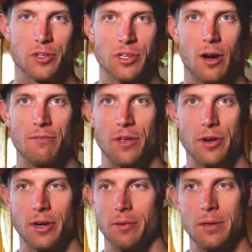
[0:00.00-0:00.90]
yourself, then
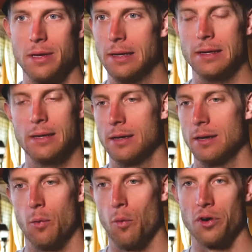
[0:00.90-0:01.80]
you're going to be
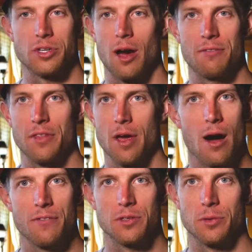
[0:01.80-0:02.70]
worse off in the
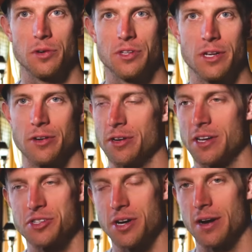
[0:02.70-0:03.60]
office when you're sitting in your
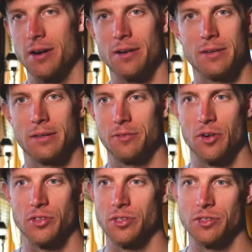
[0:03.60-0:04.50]
desk chair
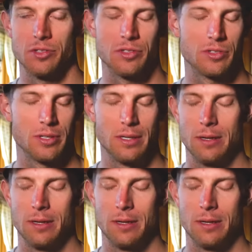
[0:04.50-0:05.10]
versus